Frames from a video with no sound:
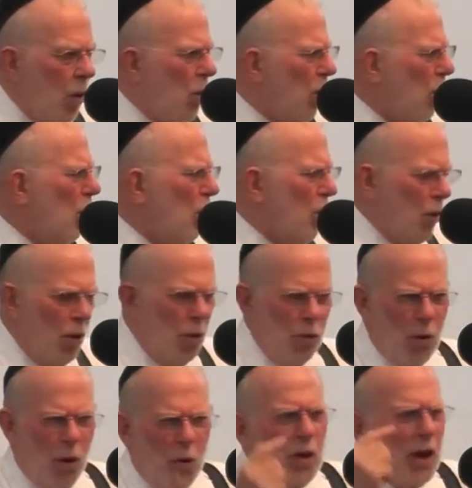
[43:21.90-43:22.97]
oh, oh,
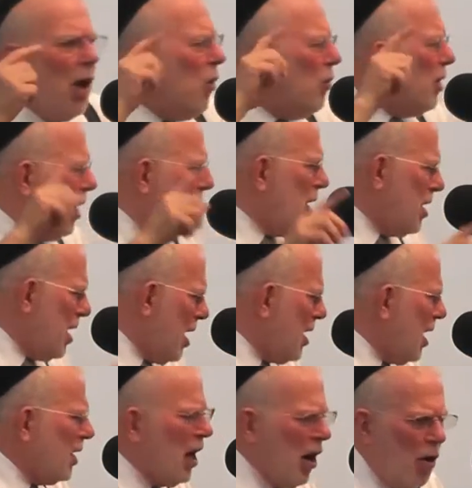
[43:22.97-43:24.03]
oh, oh yeah, oh yeah, yeah,
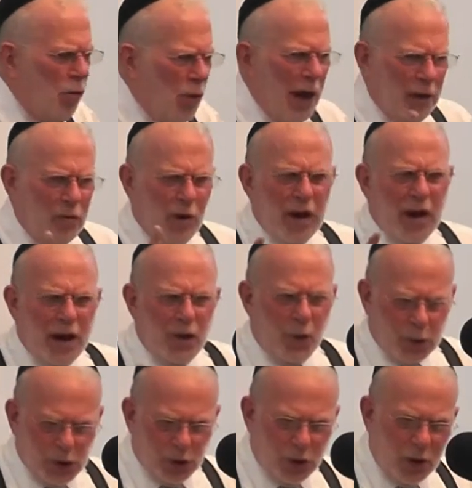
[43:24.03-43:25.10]
yeah, yeah, right, right. I
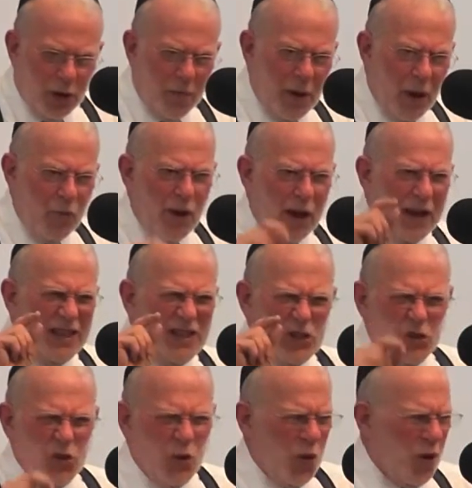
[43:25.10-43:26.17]
know what you're talking about, right. I
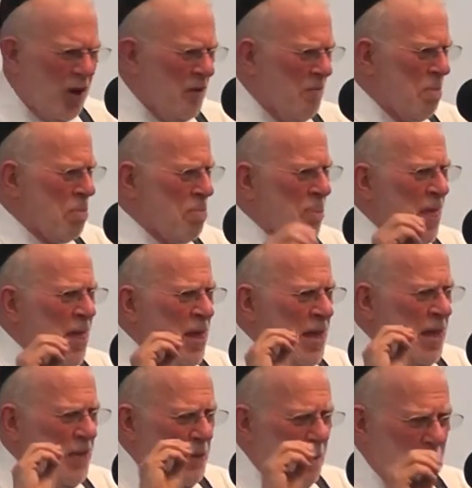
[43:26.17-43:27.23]
saw
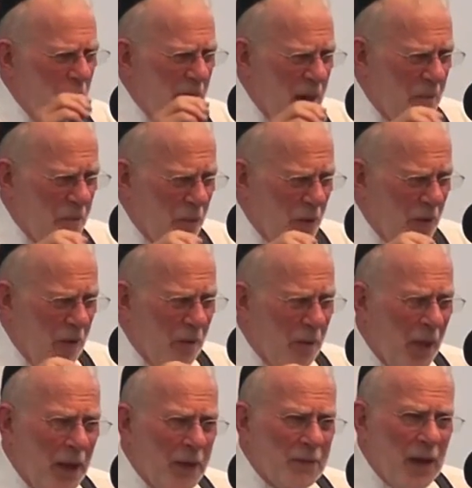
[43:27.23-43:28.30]
in the paper
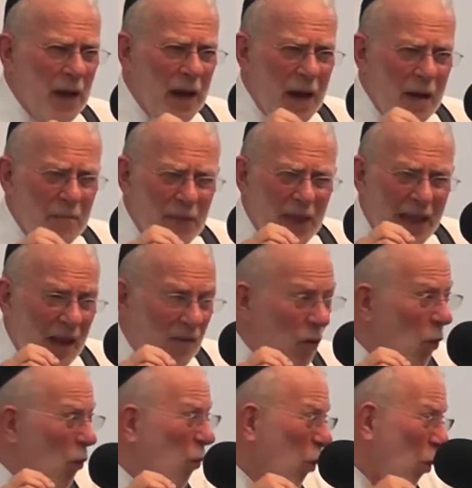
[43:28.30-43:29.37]
um, they have
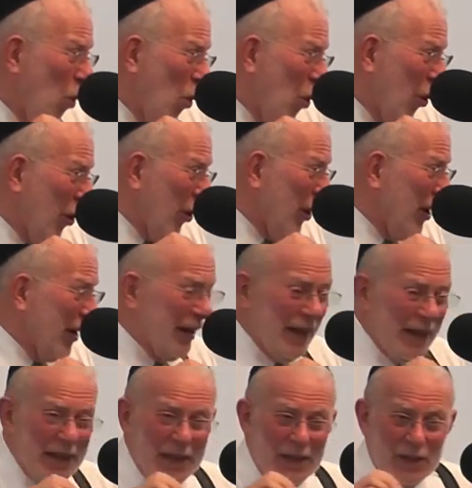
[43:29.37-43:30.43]
a war
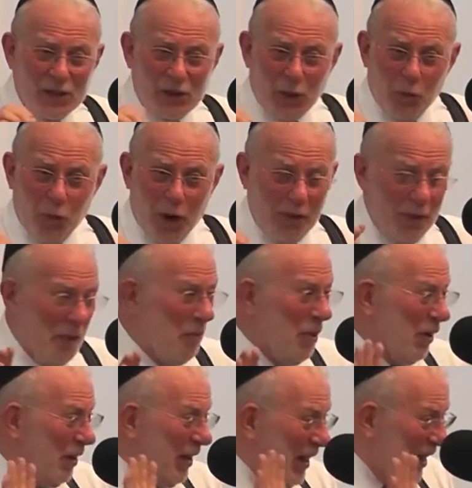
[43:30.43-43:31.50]
somewhere in the
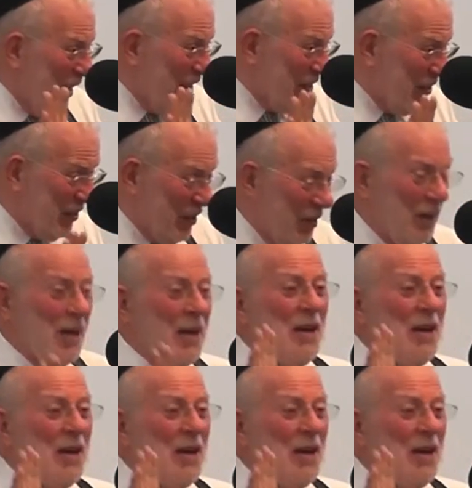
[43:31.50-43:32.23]
Middle East.